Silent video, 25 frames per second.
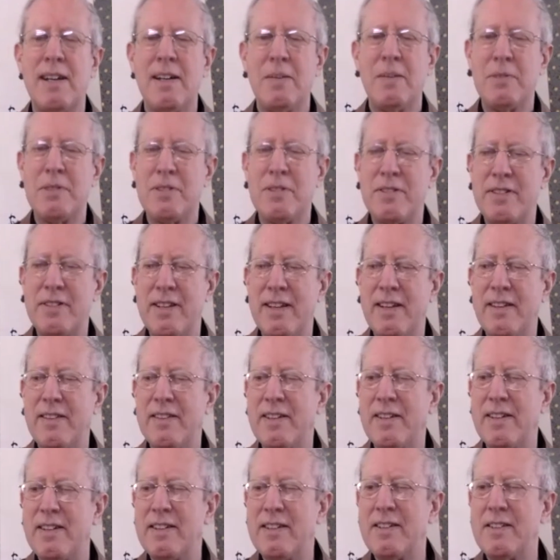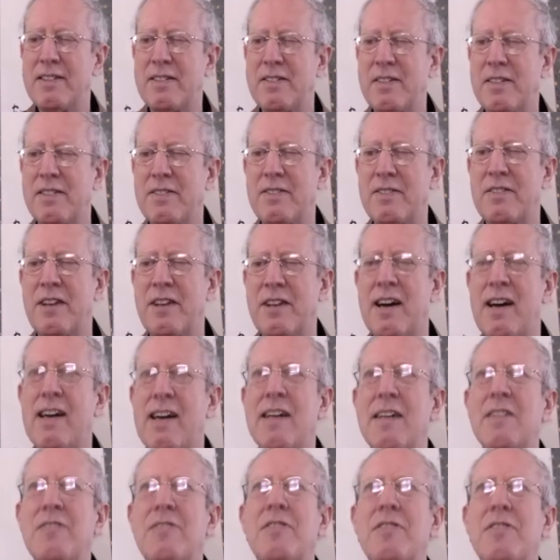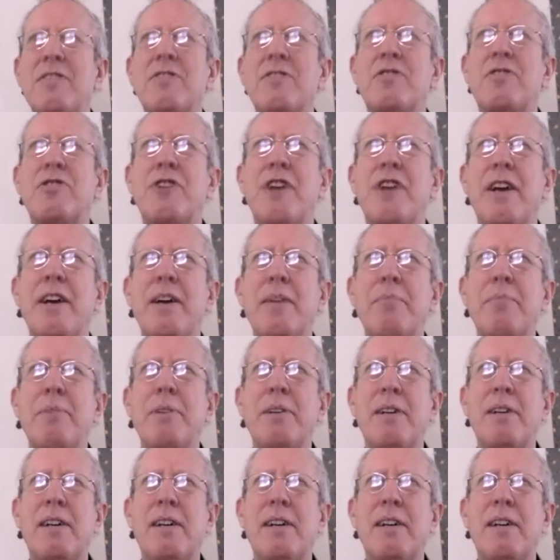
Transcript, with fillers: We see that it is a size and shape